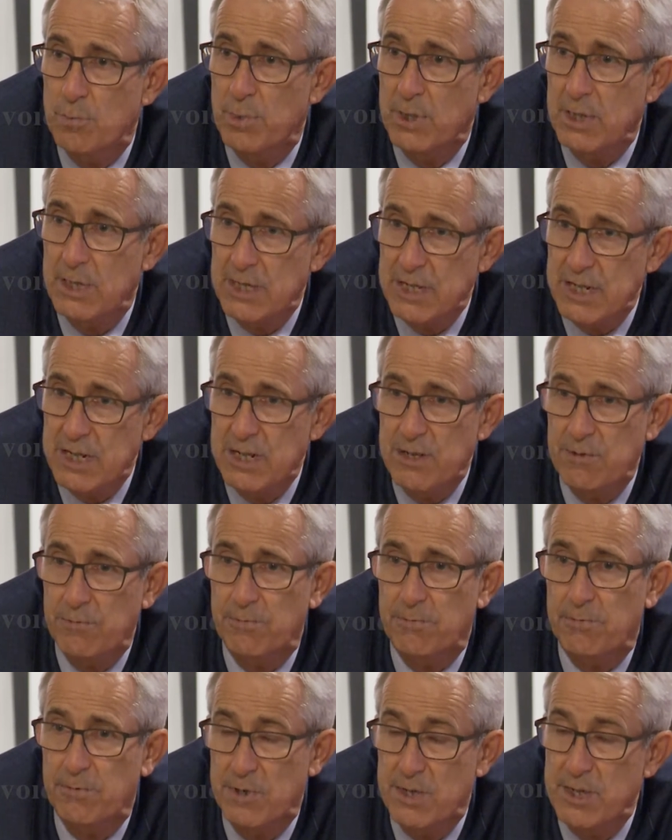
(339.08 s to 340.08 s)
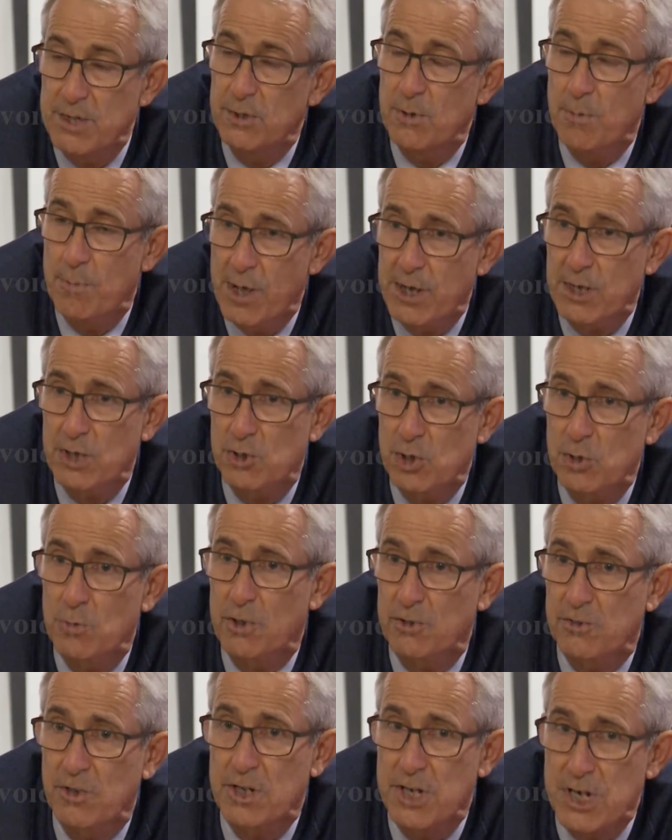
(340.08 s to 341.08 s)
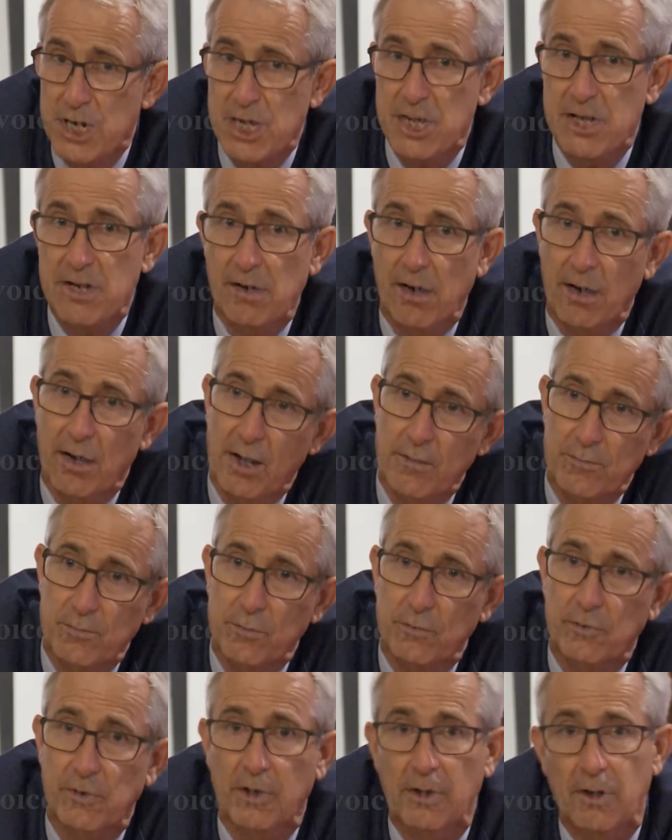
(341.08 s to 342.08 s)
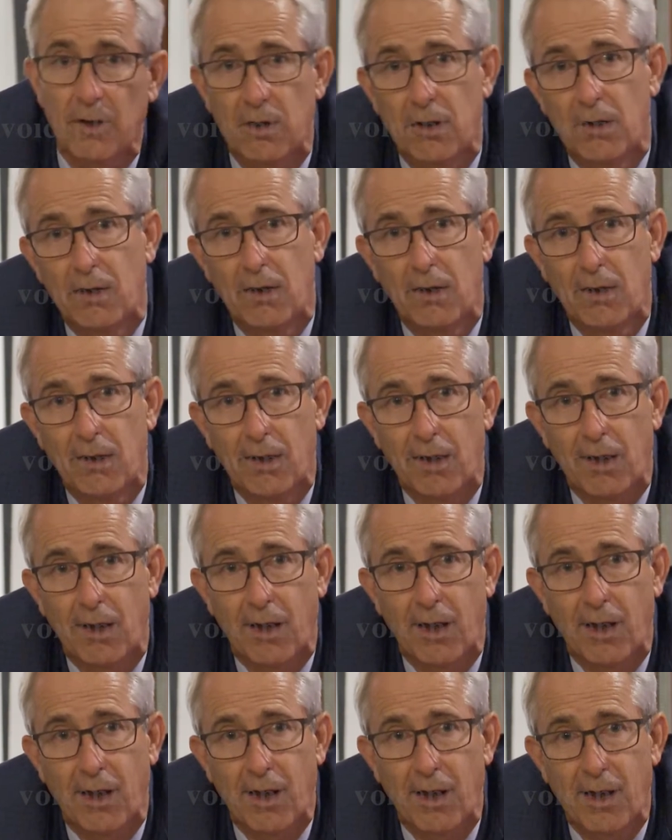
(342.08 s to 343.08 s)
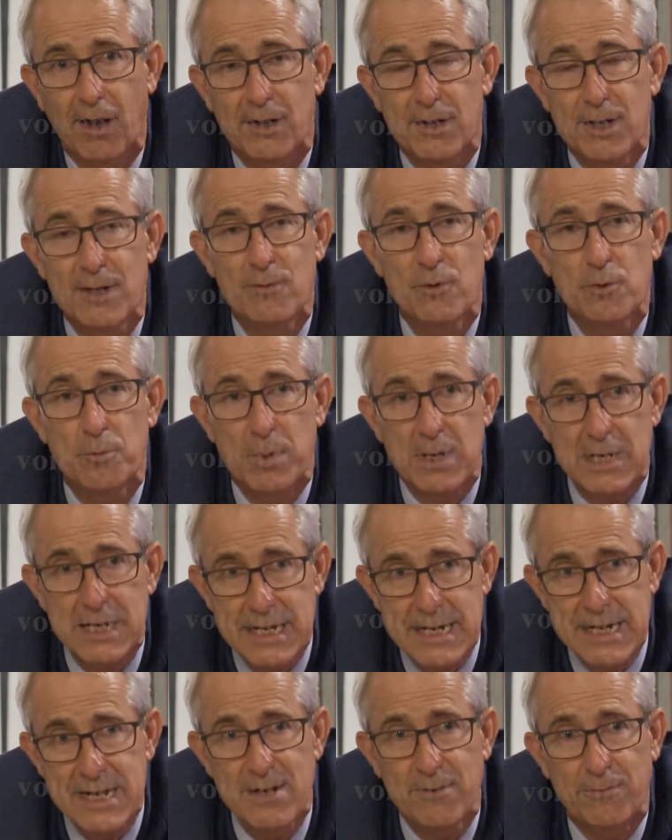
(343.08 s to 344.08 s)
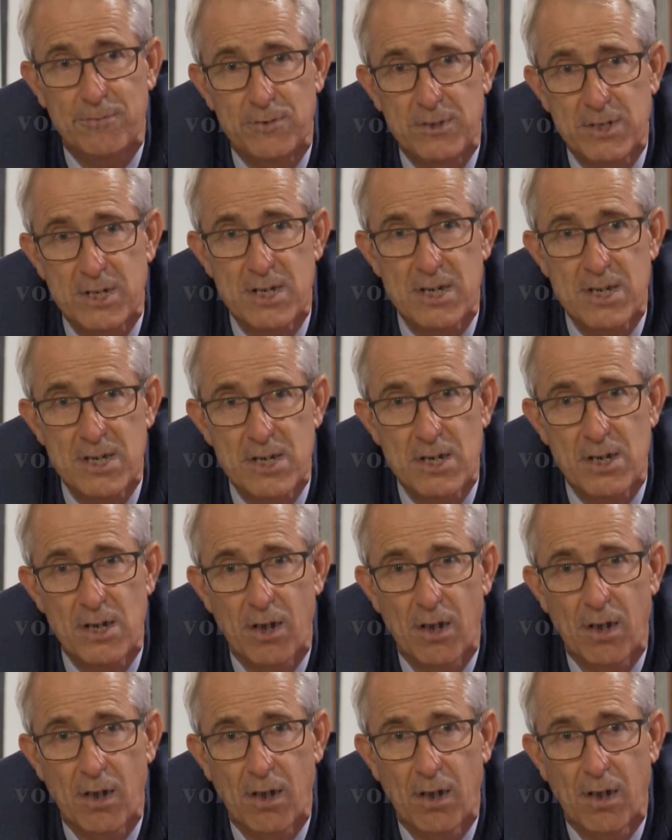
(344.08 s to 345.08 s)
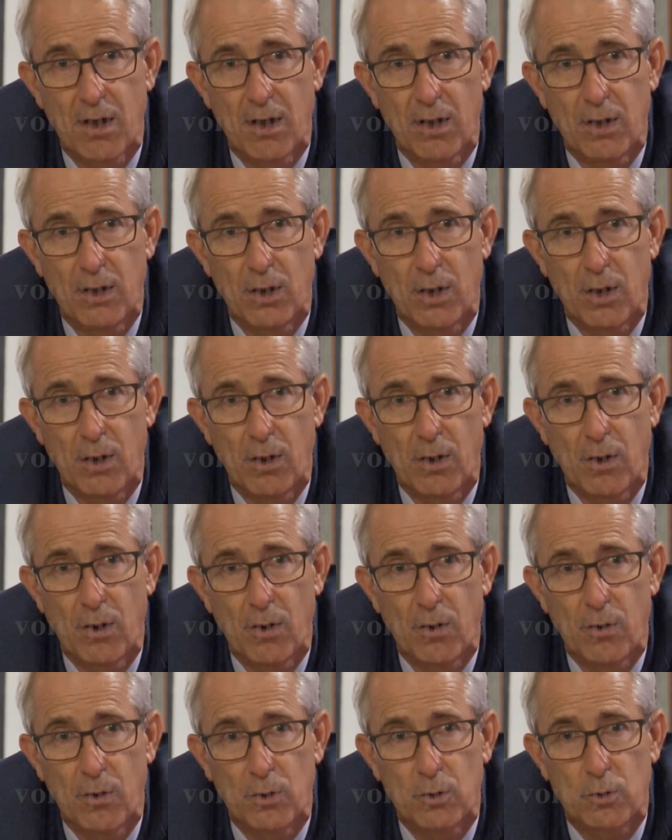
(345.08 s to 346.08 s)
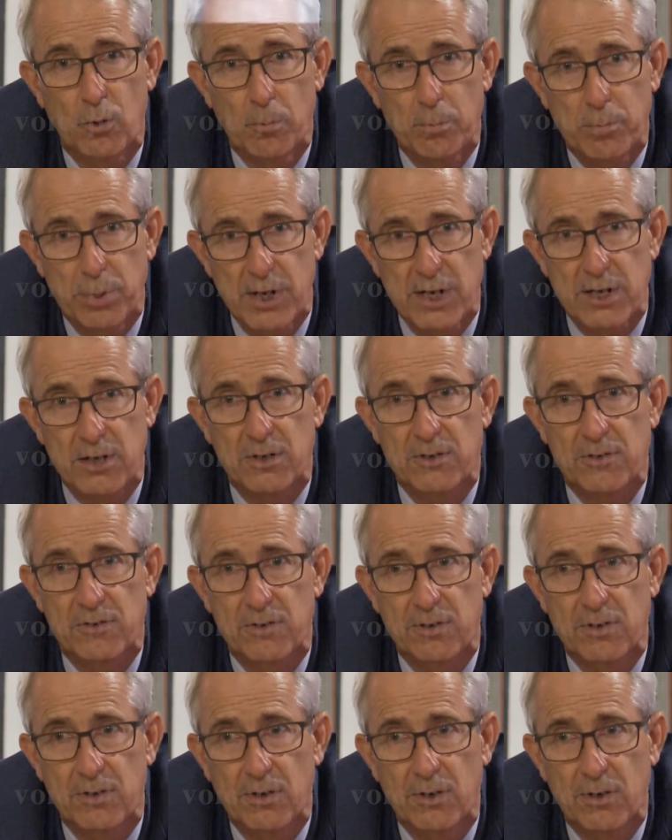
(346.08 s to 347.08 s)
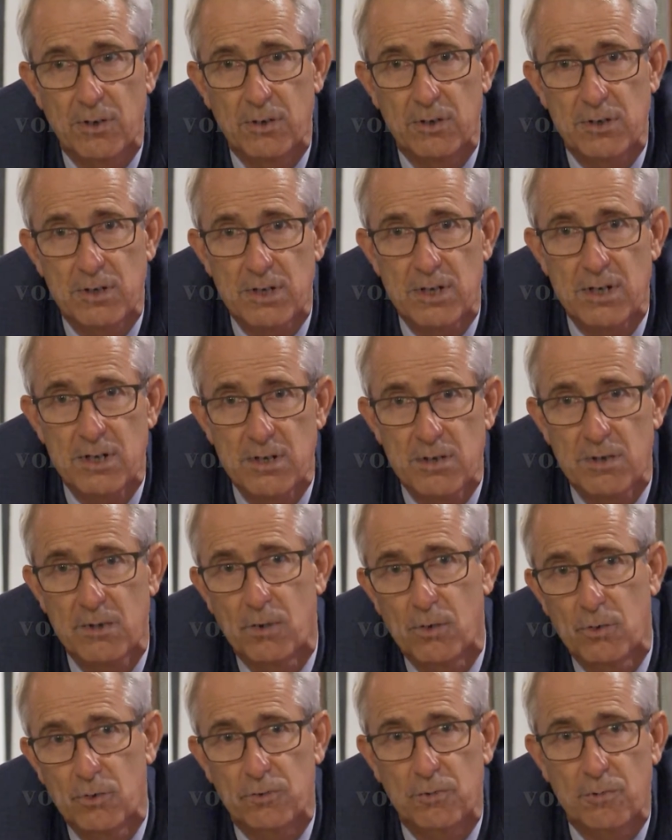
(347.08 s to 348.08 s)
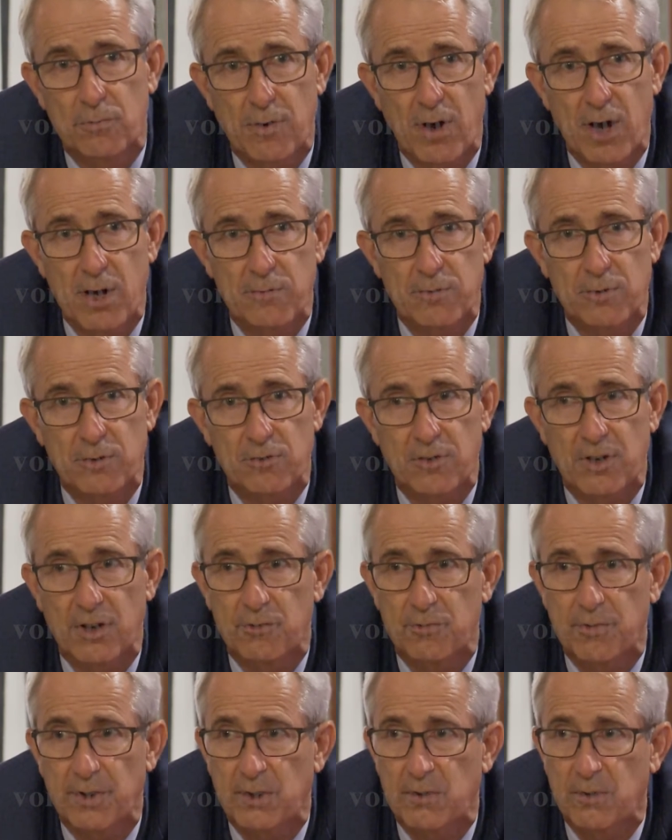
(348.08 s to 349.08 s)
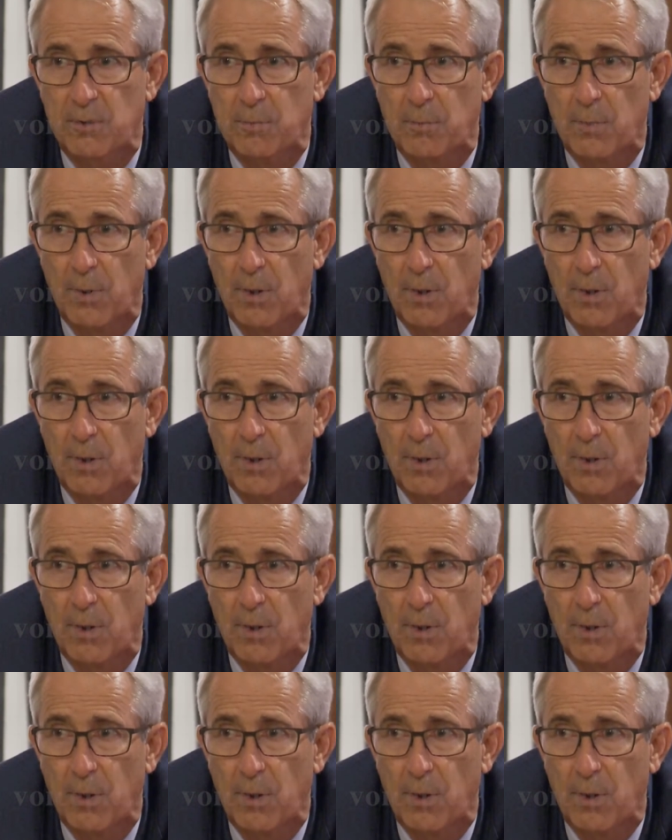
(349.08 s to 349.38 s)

believe, the manager was a he, I have to say, he would believe the complainant, the survivor slash victim.